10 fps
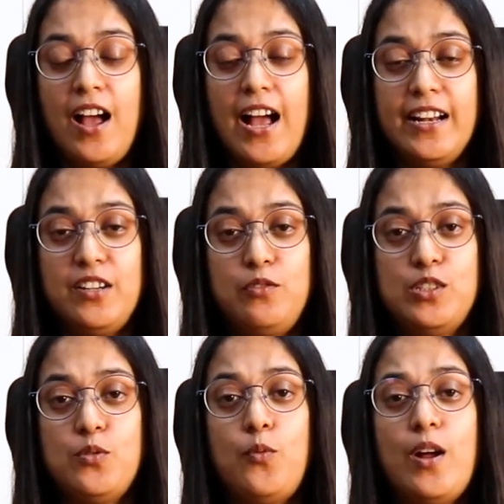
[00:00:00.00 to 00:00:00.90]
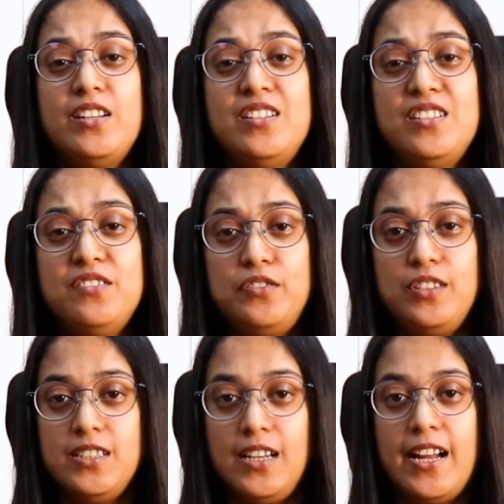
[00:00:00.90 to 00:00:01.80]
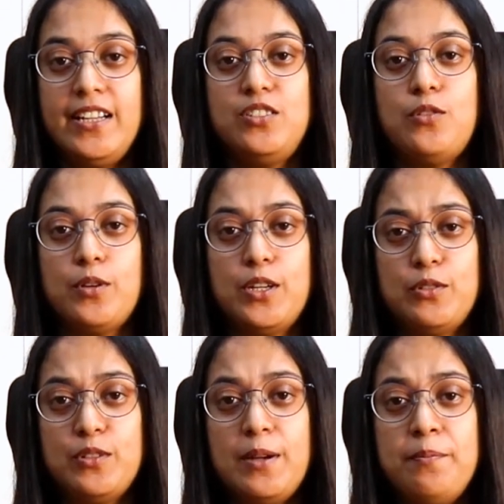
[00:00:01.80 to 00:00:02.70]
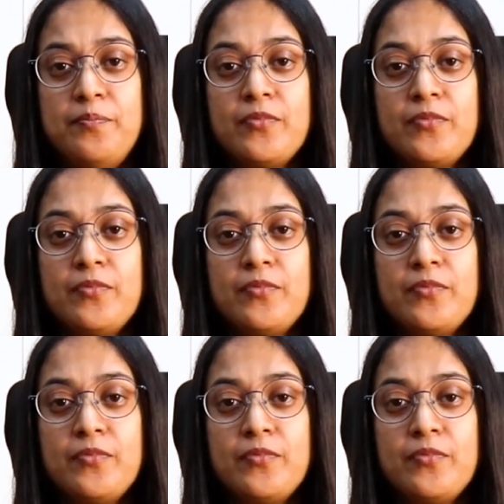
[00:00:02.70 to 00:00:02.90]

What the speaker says: And it was a wonderful delight talking to them.